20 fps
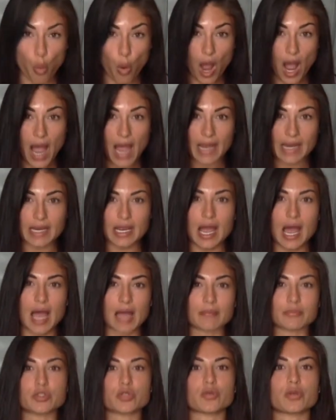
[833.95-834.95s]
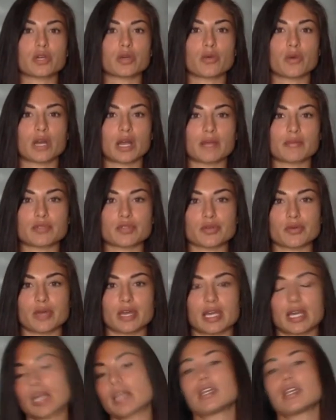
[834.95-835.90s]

why I'm doing what I'm doing,